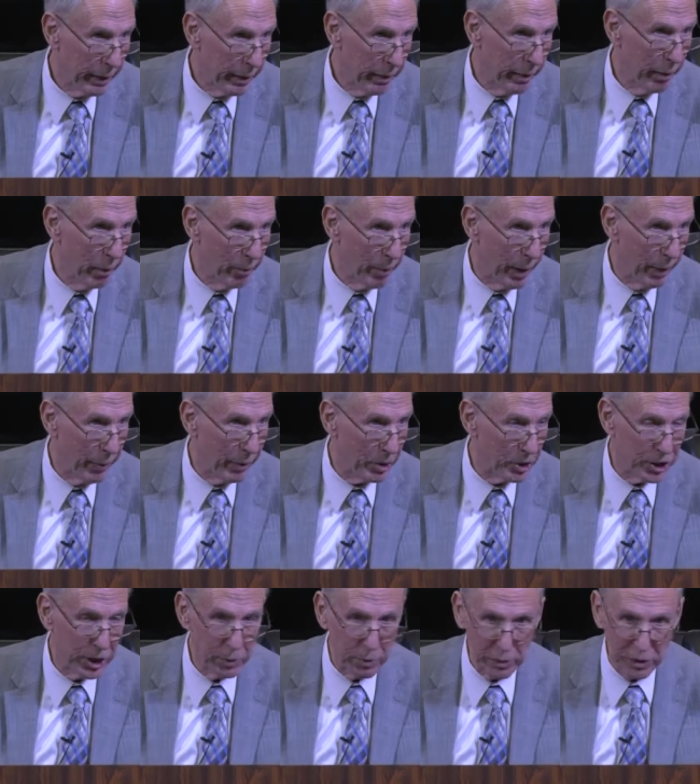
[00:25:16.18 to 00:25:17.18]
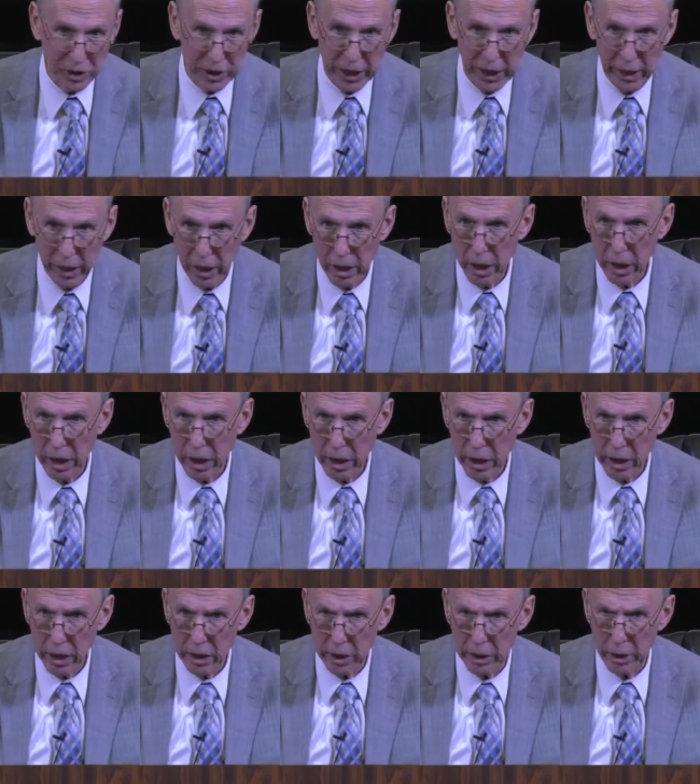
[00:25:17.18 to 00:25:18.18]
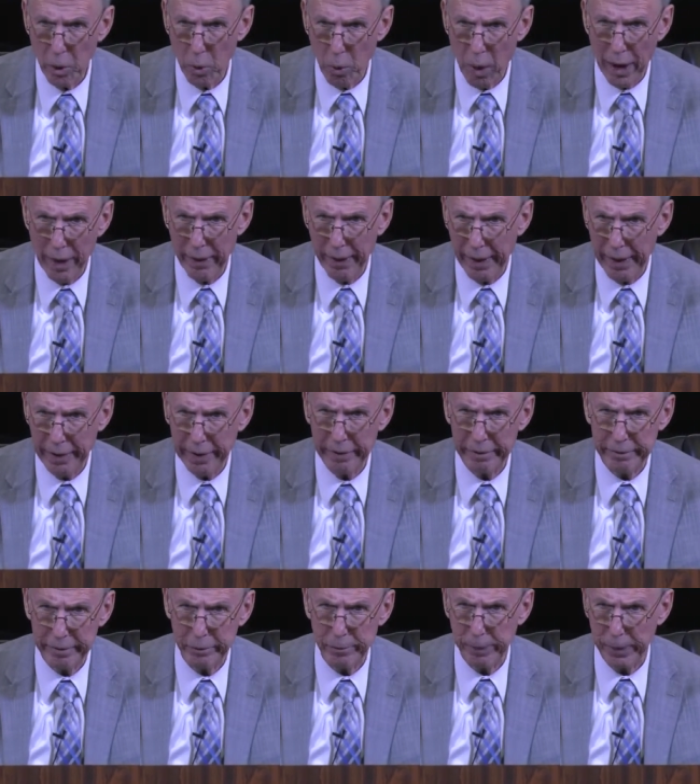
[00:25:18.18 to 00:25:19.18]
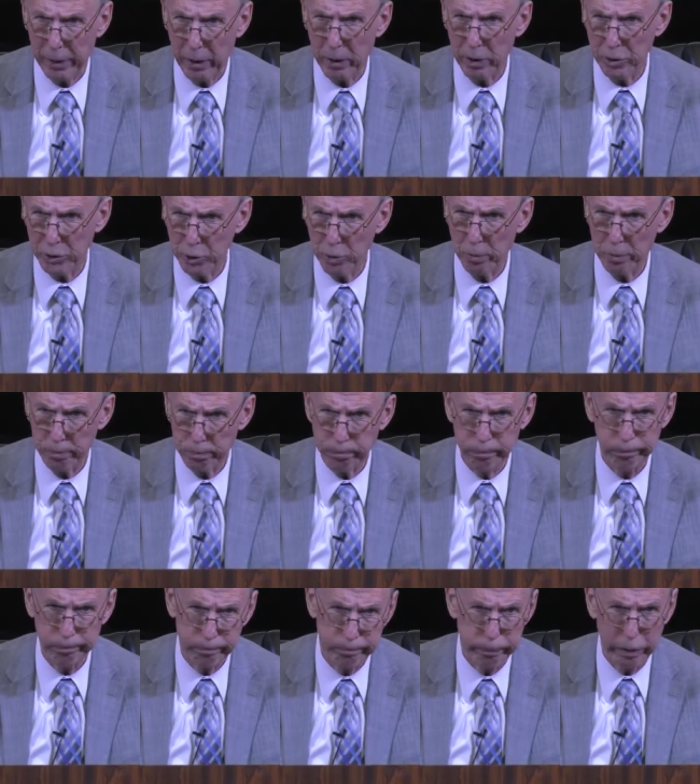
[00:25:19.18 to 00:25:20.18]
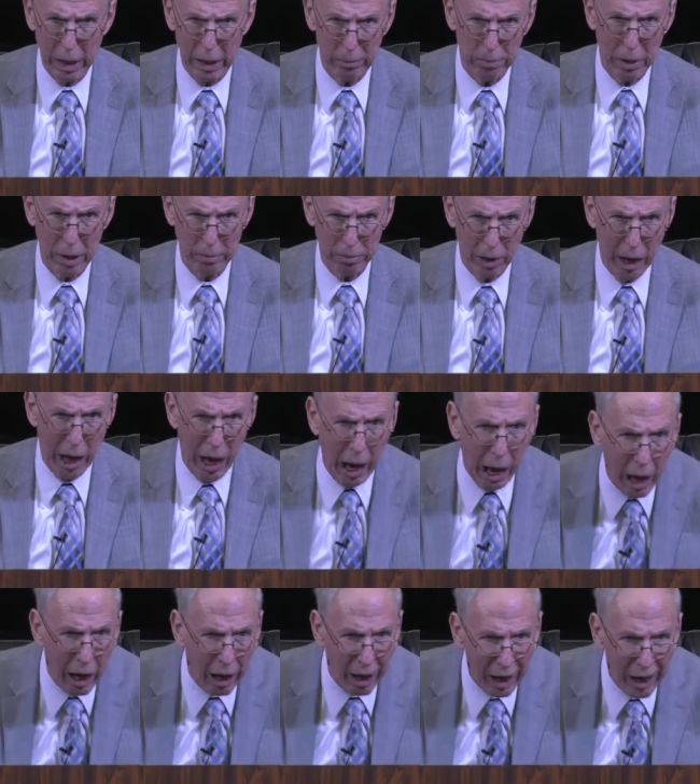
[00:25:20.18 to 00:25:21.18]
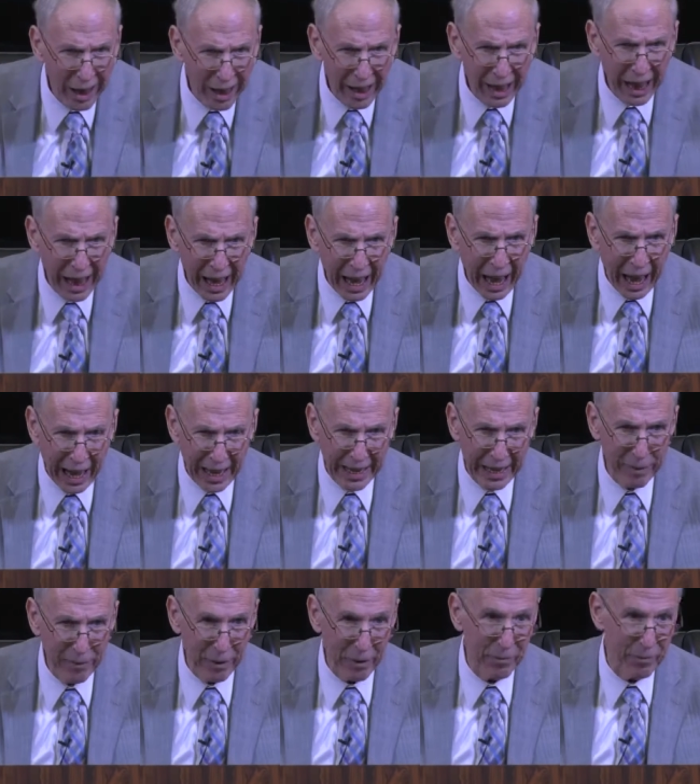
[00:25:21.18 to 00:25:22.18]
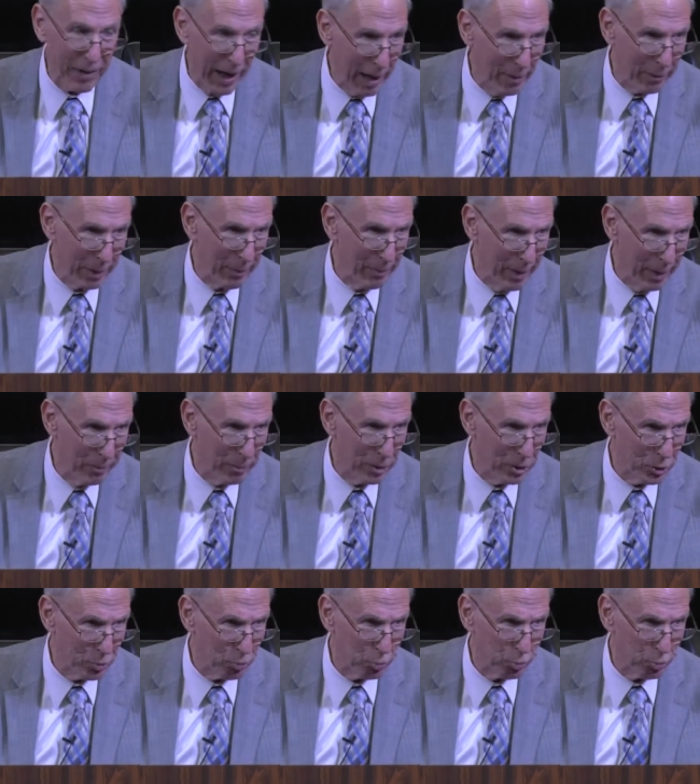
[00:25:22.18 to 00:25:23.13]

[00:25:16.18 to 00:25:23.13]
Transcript: you know, about this, she would say, you know why that is? It's because you blah, blah, blah. And even family members